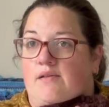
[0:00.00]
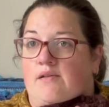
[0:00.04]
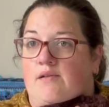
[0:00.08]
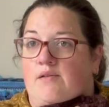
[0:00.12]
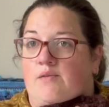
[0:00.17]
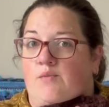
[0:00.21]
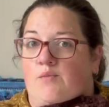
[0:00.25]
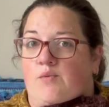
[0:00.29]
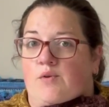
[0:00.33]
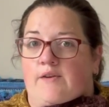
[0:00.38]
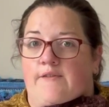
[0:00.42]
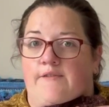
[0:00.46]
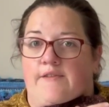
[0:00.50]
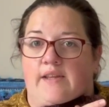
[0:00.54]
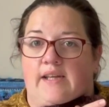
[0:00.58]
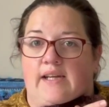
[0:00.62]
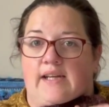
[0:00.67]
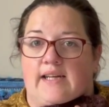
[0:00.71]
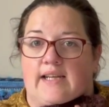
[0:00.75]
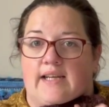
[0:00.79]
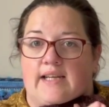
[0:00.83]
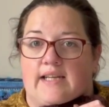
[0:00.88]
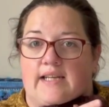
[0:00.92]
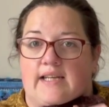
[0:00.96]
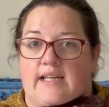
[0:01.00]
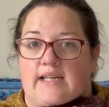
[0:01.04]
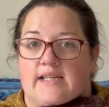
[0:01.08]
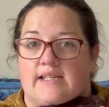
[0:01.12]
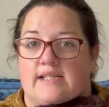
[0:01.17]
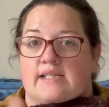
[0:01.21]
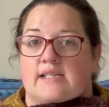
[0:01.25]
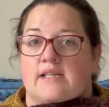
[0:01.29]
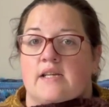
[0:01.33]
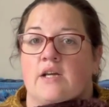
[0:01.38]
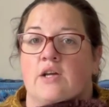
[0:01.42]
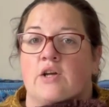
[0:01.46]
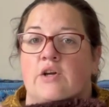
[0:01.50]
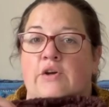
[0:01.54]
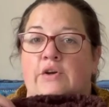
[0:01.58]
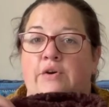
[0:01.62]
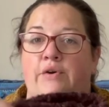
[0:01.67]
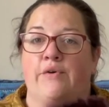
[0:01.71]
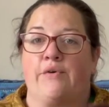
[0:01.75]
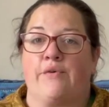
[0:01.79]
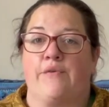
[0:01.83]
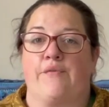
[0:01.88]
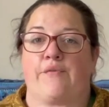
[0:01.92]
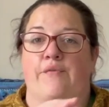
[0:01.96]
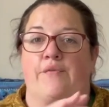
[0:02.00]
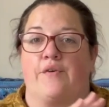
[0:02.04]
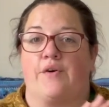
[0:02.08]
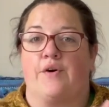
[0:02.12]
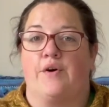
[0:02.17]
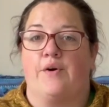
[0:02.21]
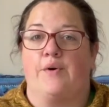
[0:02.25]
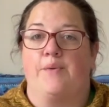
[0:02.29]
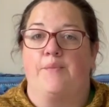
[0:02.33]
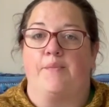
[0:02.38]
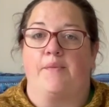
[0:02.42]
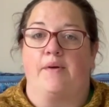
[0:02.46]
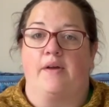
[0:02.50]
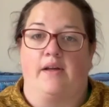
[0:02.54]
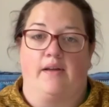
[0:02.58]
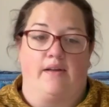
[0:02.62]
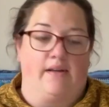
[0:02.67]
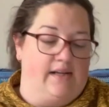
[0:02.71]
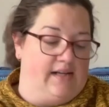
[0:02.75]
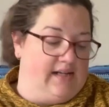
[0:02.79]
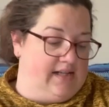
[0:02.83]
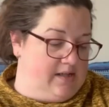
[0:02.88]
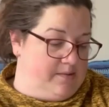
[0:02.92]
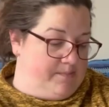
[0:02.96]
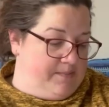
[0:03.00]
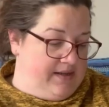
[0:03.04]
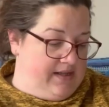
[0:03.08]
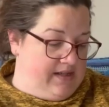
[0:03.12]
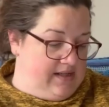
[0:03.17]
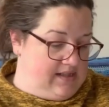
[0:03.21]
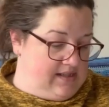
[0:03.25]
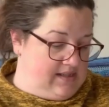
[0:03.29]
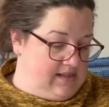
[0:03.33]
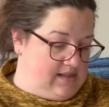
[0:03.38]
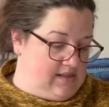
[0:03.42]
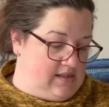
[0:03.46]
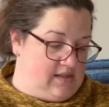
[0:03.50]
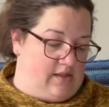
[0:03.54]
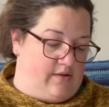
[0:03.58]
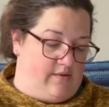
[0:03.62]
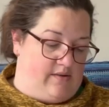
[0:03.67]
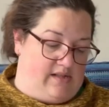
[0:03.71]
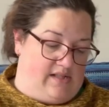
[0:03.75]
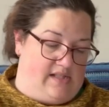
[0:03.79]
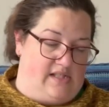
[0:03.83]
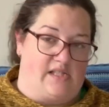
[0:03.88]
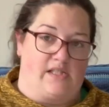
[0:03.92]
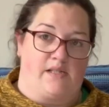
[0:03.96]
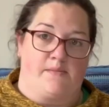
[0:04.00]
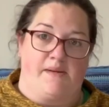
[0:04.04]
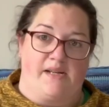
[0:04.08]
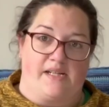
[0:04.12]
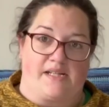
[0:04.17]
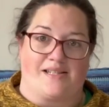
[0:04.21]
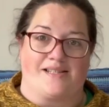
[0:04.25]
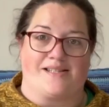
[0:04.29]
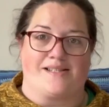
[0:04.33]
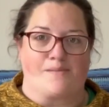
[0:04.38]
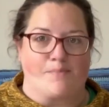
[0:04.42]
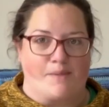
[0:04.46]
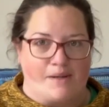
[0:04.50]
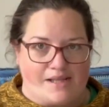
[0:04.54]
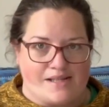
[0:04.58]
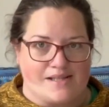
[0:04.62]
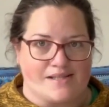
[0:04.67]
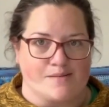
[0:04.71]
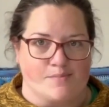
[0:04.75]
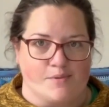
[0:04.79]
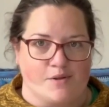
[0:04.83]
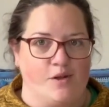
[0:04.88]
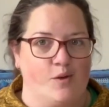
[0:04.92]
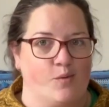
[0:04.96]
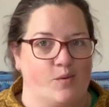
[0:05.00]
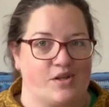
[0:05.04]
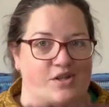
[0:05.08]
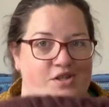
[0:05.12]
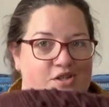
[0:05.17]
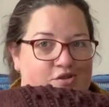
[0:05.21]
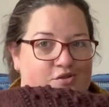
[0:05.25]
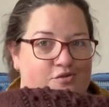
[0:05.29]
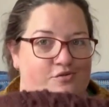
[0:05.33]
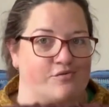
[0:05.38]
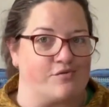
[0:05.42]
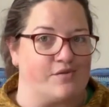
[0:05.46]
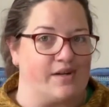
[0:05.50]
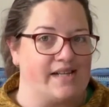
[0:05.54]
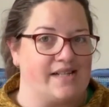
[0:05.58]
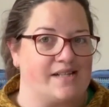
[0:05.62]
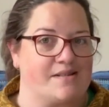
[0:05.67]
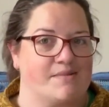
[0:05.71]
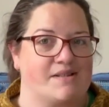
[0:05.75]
Wool of the Andes from Knit Picks, so it is spit spliceable, which is great.